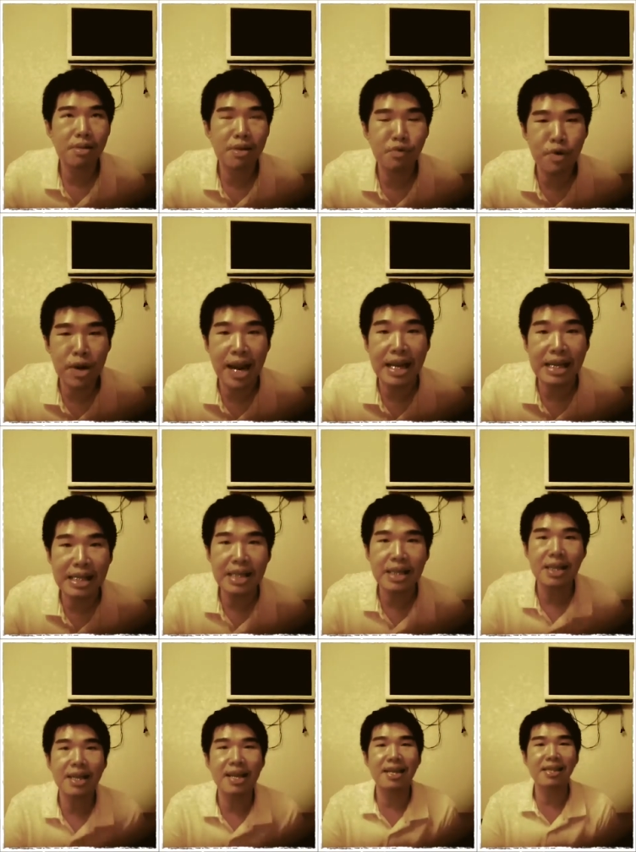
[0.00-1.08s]

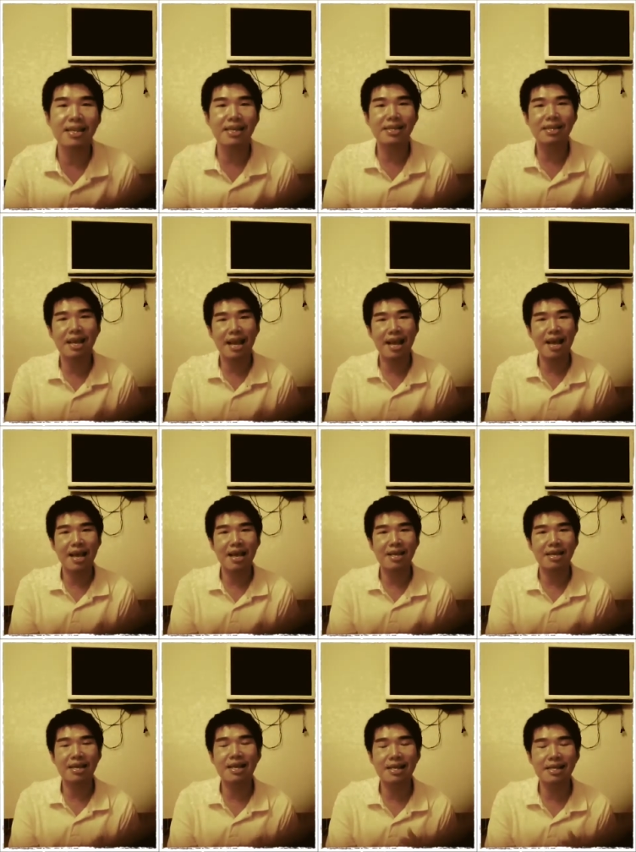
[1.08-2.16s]
created in English,
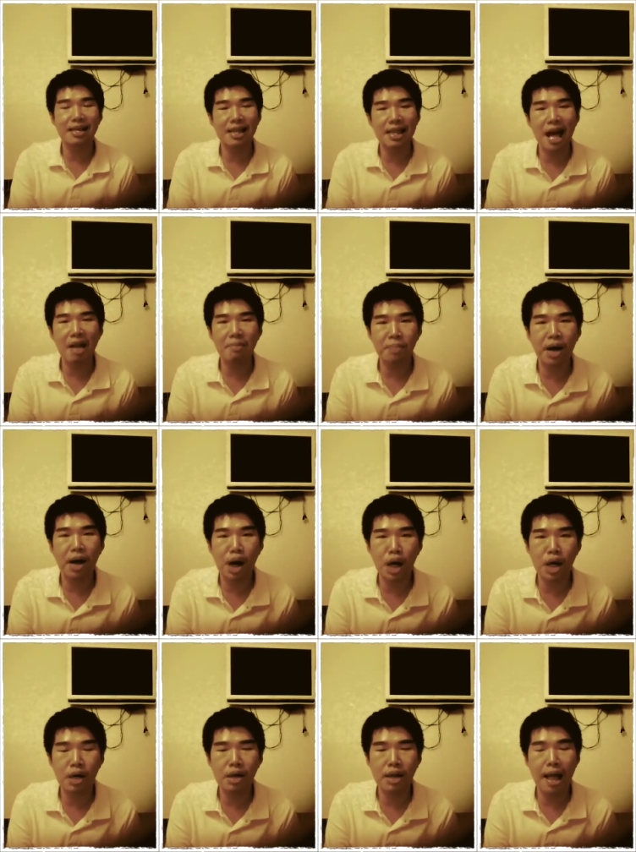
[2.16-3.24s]
and this is the last
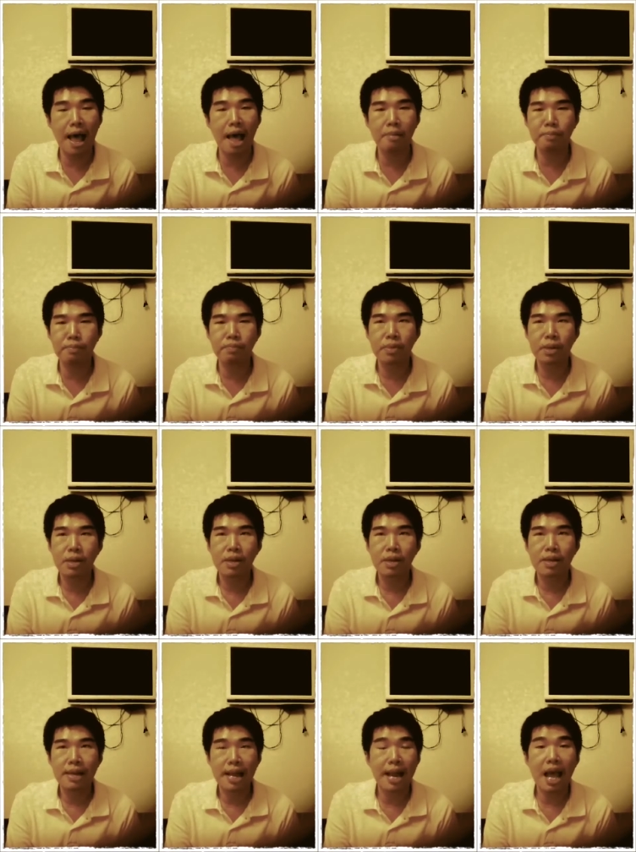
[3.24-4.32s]
part that
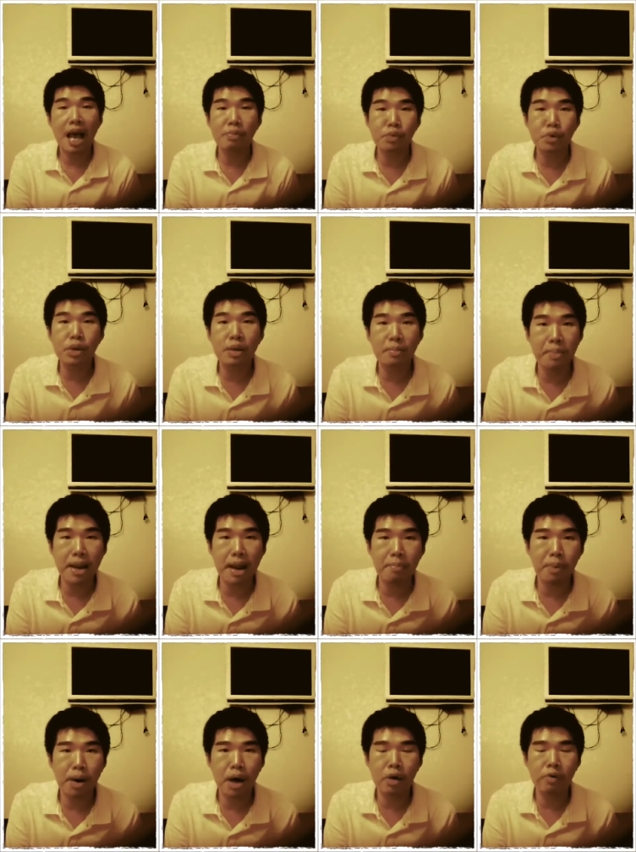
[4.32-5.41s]
I have to submit as
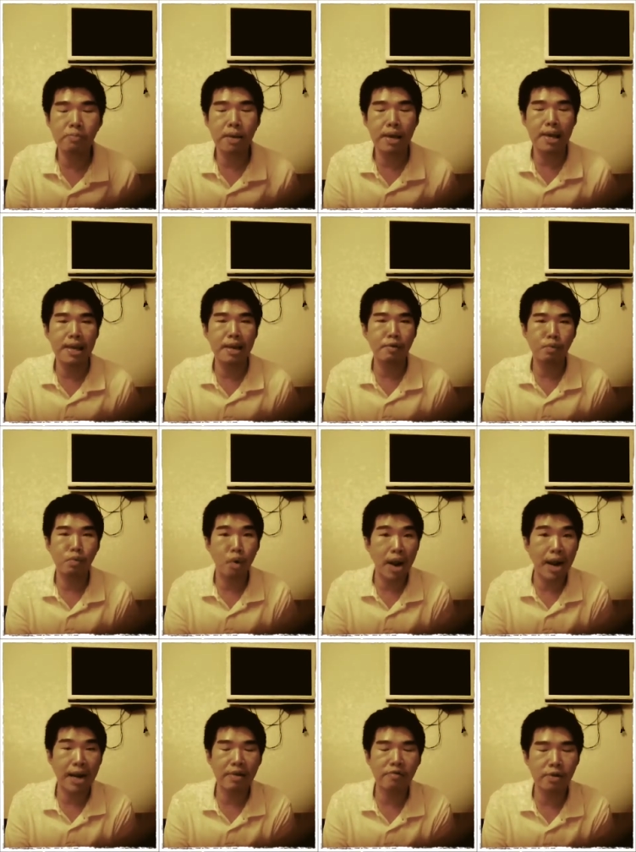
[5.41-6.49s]
part of my
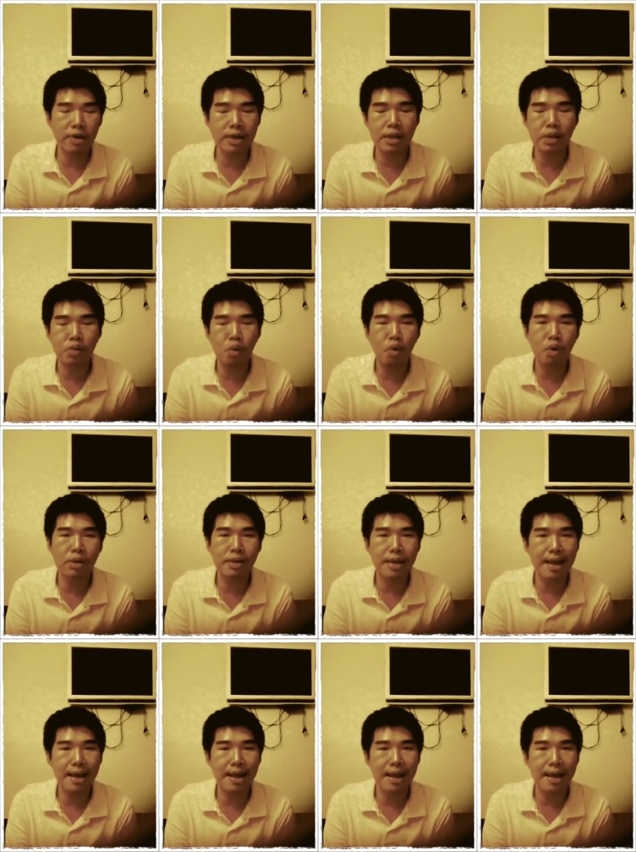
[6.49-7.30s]
grade for this course.